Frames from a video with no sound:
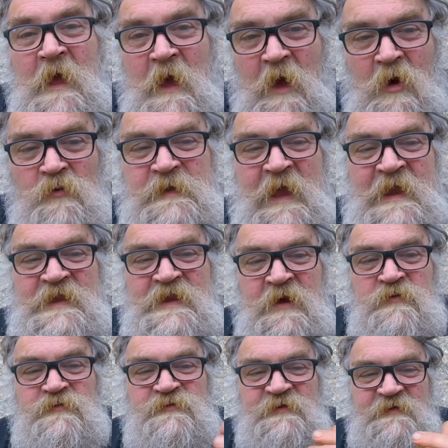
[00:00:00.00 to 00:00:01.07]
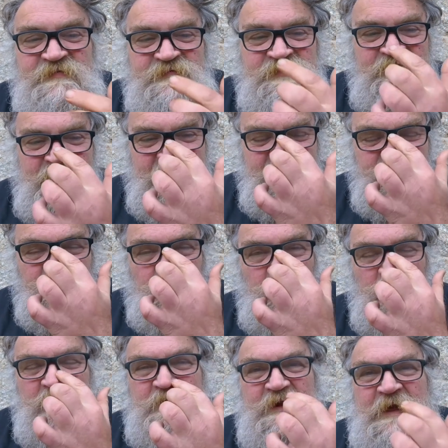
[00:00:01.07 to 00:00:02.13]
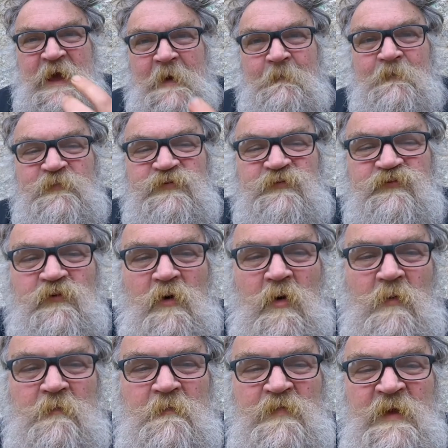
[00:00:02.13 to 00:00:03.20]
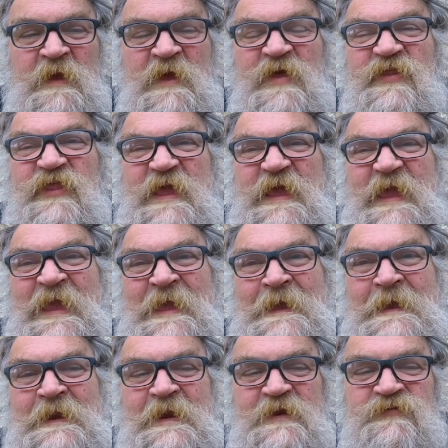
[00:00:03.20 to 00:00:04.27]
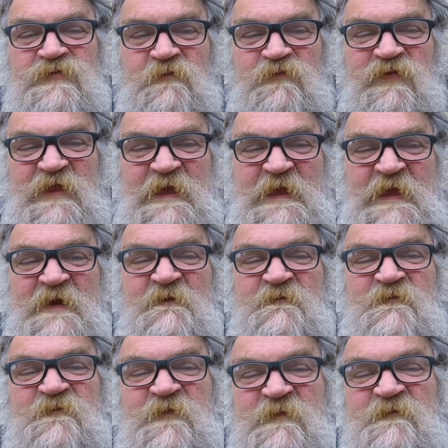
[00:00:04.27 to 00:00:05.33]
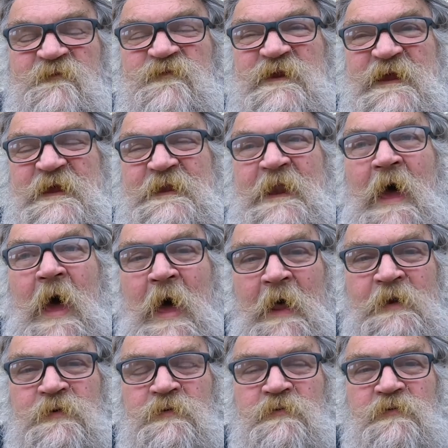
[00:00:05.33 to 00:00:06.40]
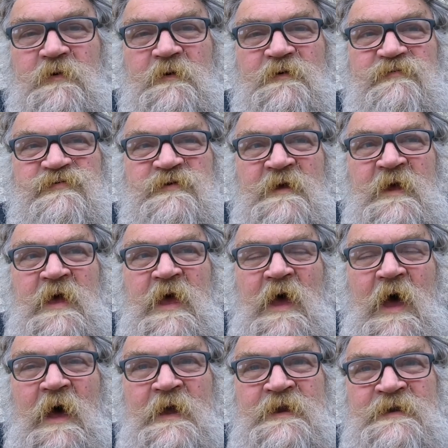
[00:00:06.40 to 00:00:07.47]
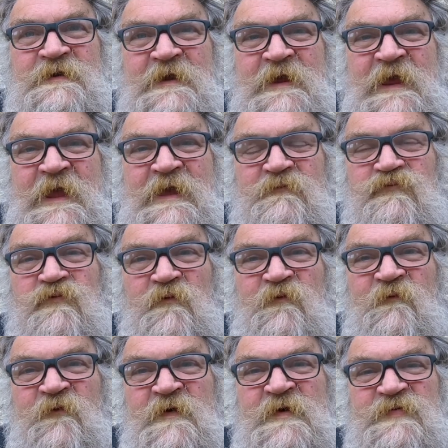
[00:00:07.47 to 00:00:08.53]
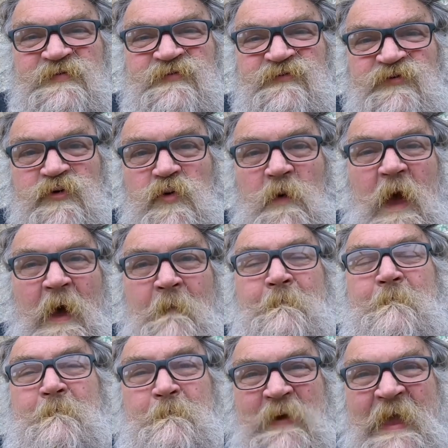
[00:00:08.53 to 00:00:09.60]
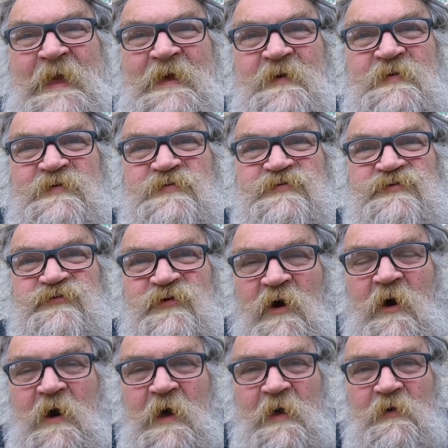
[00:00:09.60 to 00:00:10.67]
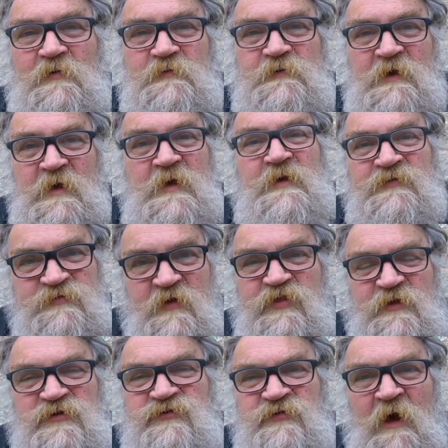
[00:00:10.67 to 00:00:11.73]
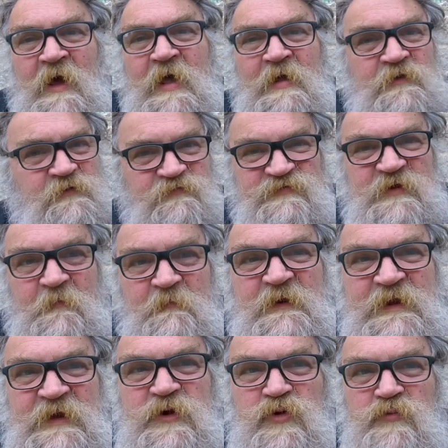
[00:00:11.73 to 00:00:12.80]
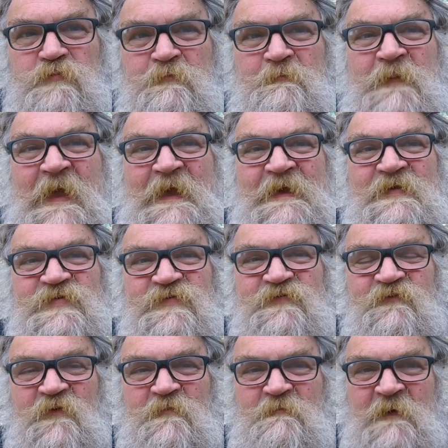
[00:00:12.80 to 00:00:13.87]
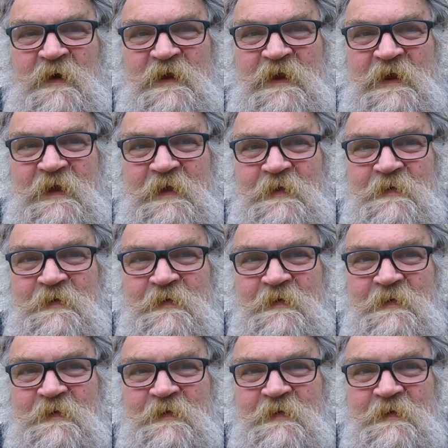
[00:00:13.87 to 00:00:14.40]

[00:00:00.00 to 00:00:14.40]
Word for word: Okay, notice this word comes from the English of the 1500s, and it refers to a beggar's child. So the child of somebody who begs for money.